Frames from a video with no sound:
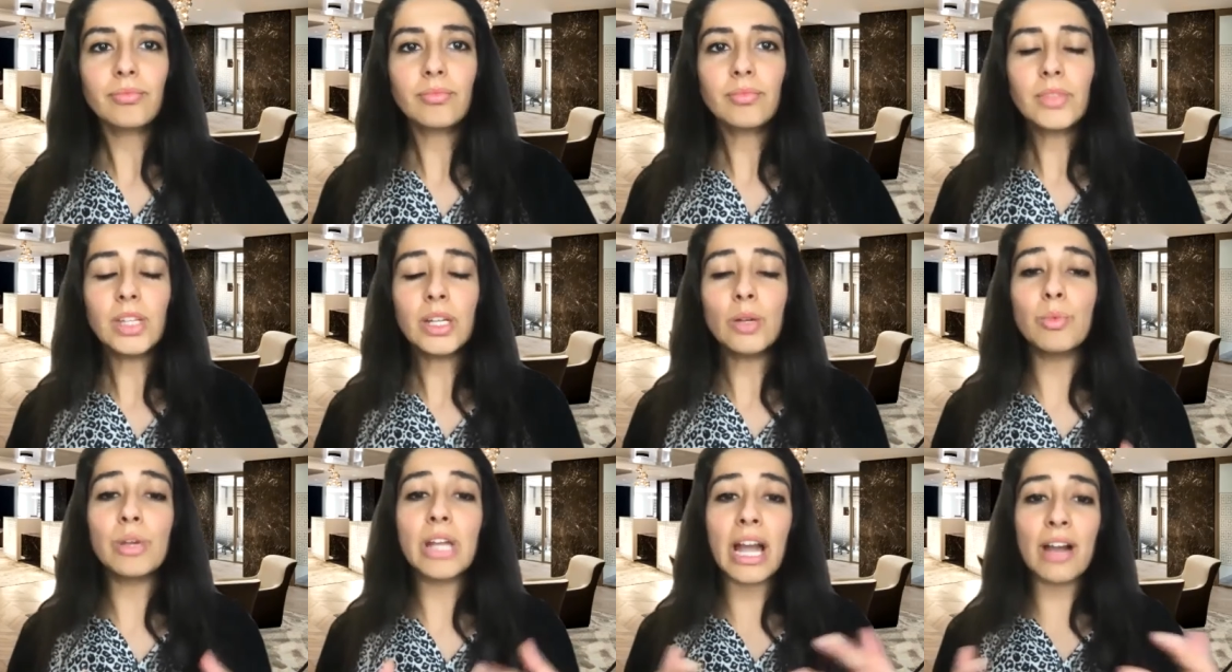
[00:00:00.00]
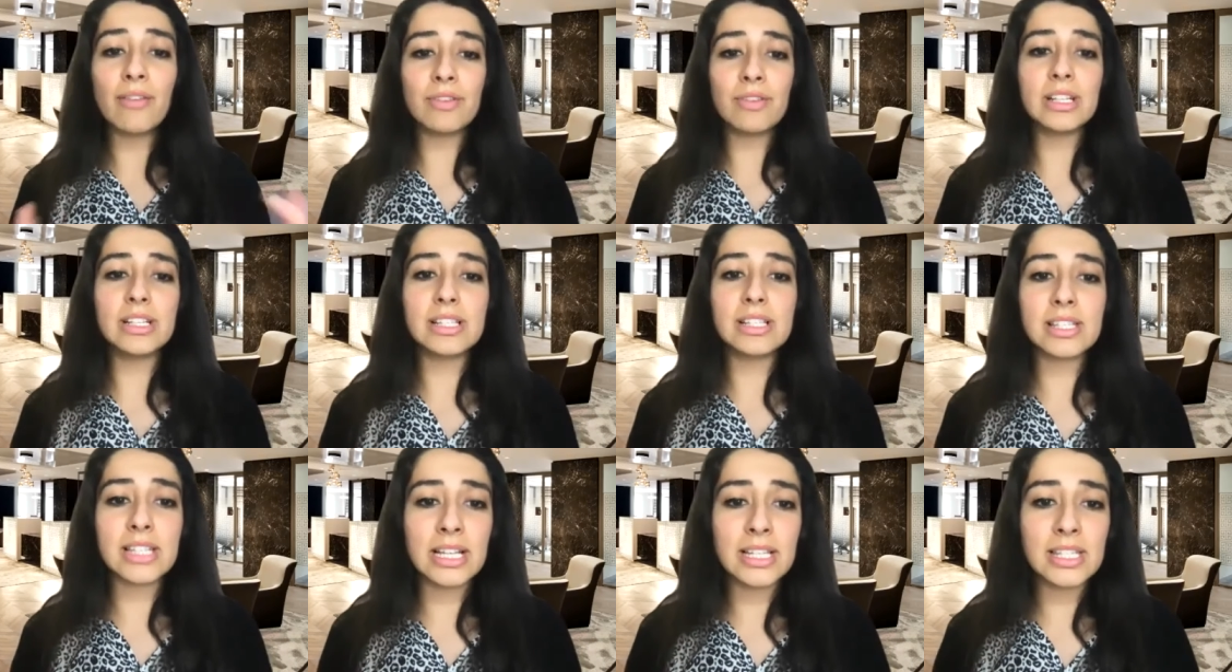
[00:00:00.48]
we have an
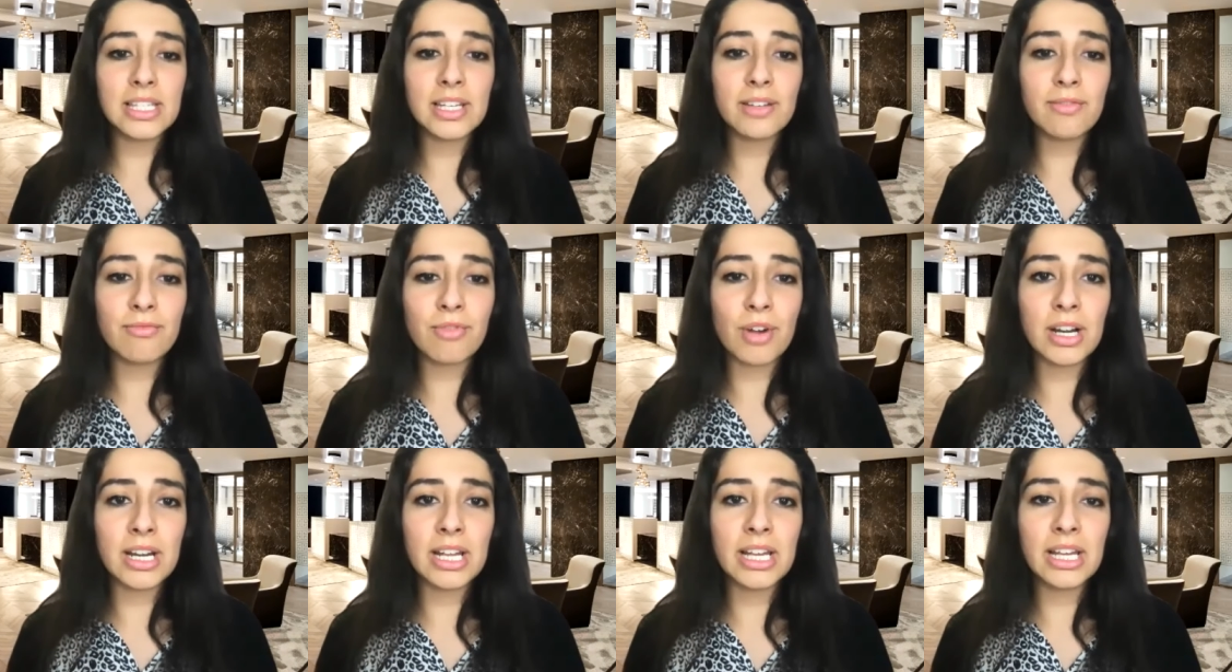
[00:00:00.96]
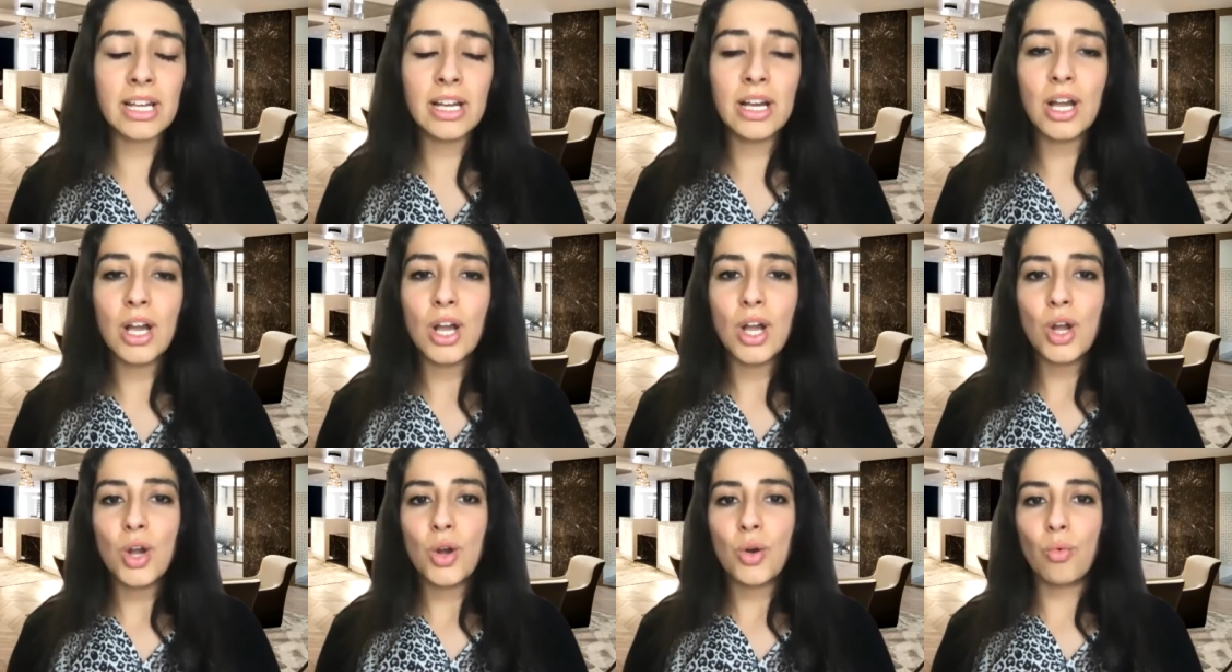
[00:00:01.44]
incentive running
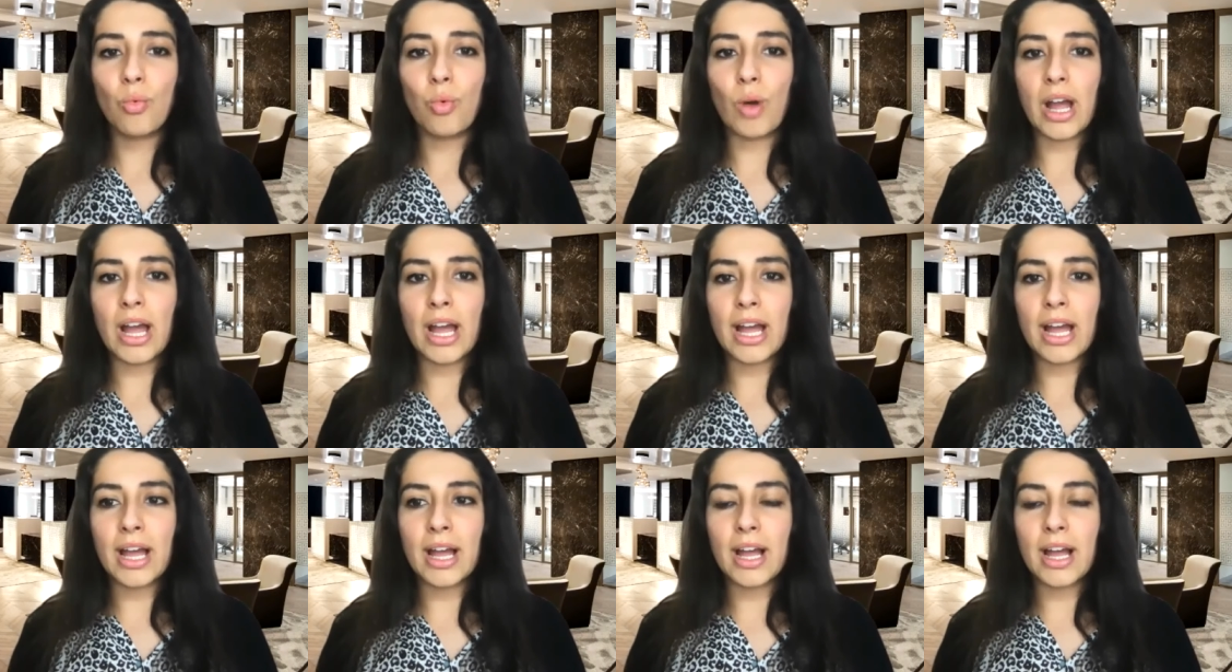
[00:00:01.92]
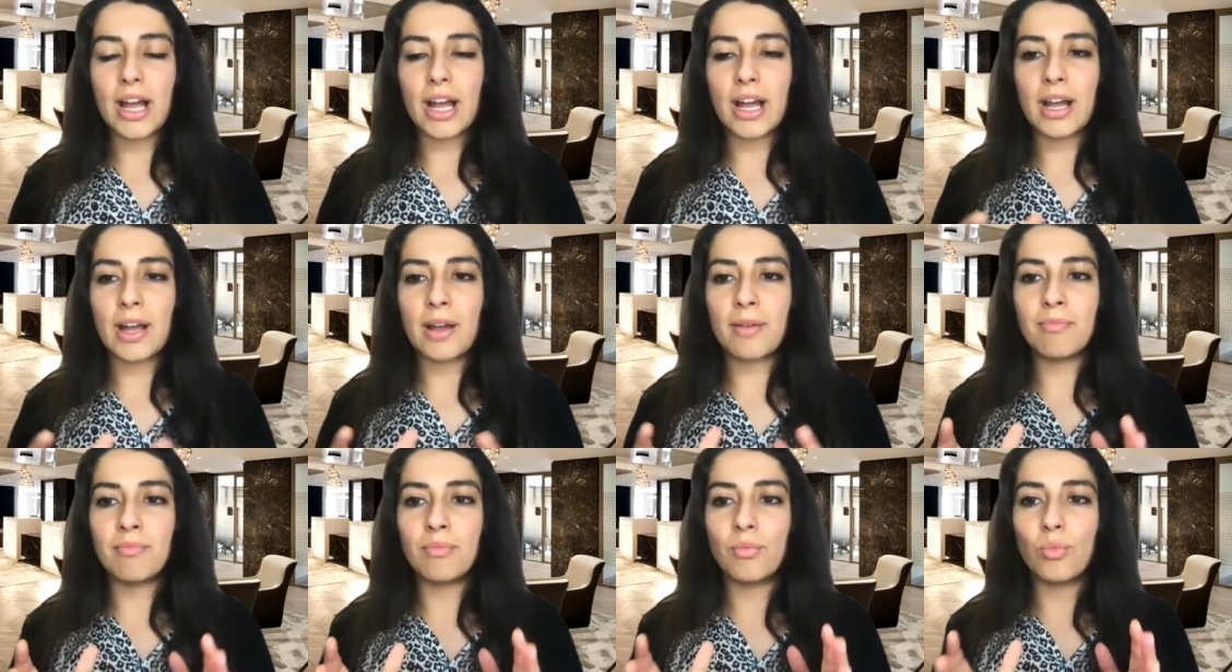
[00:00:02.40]
where
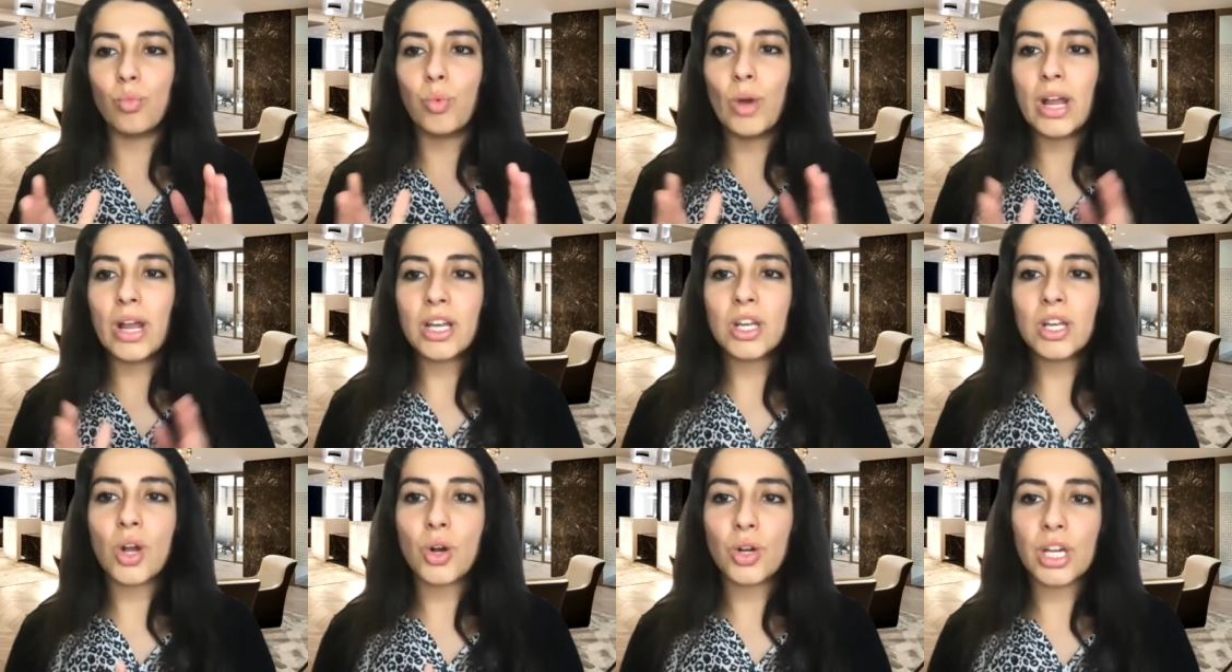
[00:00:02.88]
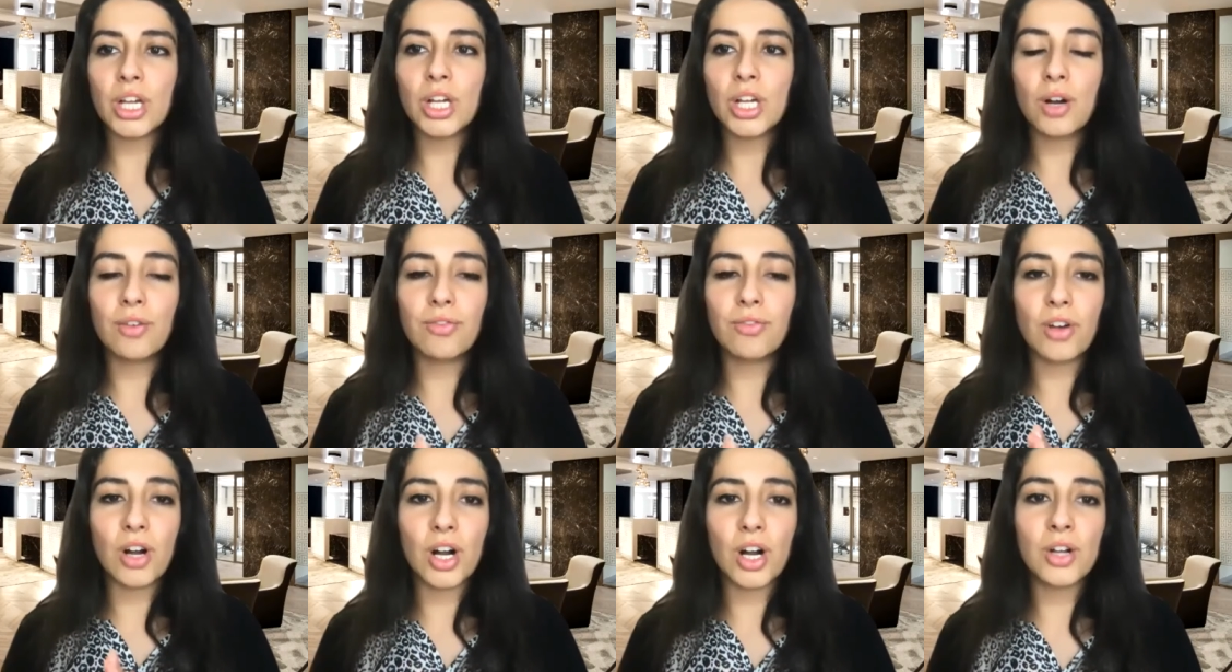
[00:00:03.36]
um, we're knocking
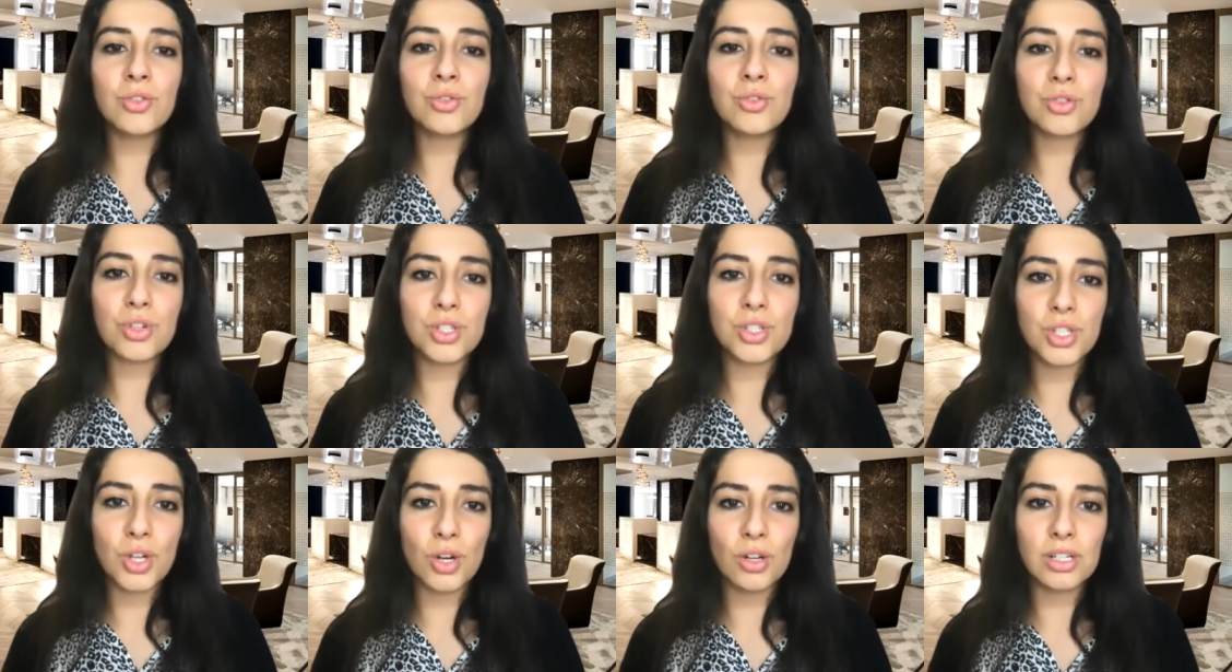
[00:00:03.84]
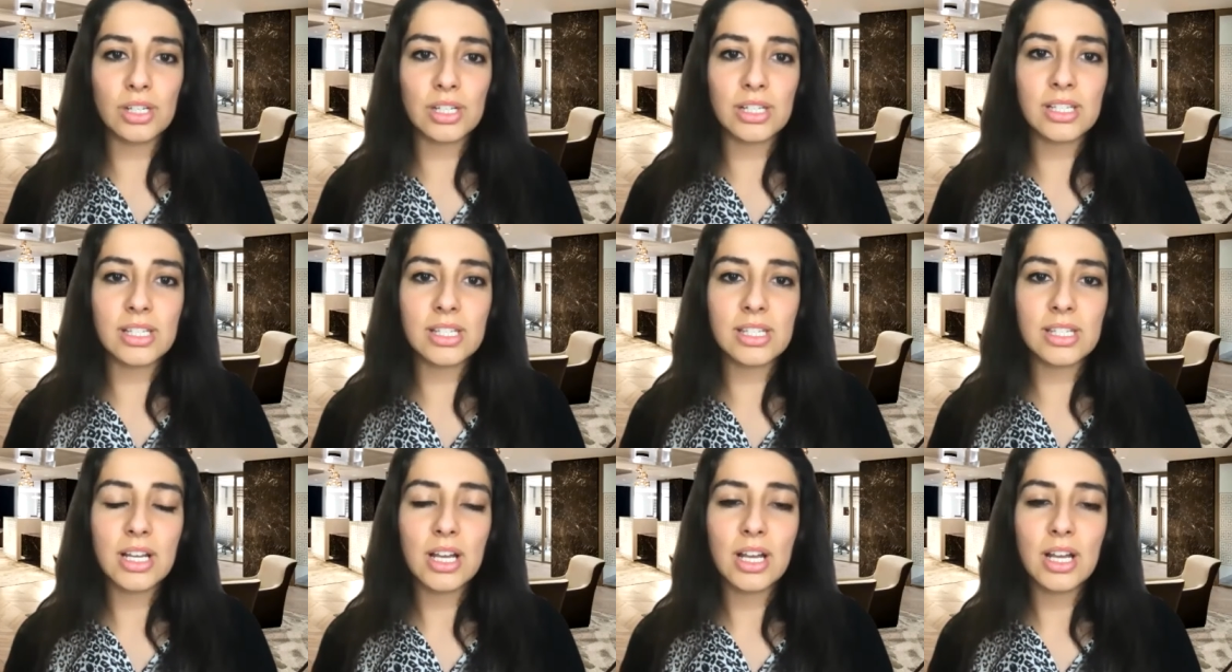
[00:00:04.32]
off
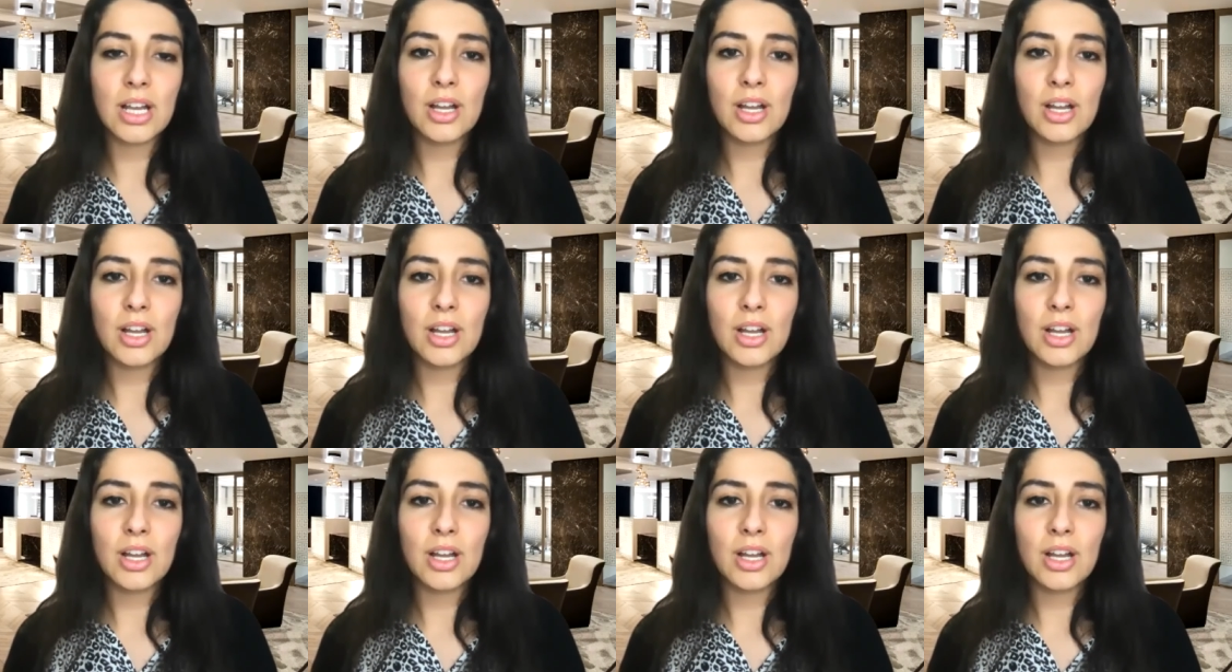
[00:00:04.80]
$100